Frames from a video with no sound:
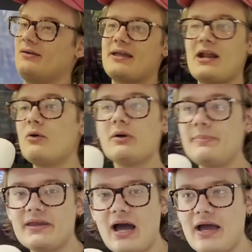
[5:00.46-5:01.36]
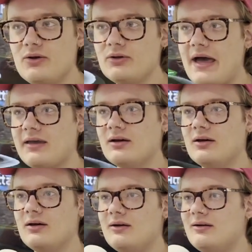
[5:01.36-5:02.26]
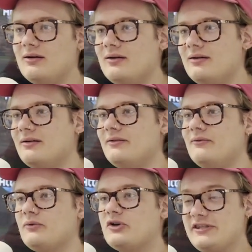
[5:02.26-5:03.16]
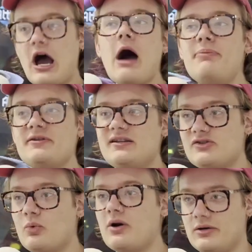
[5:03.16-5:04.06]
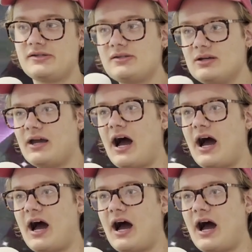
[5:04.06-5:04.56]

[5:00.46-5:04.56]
and I don't want to be the guy who like, because the opposite is worse. I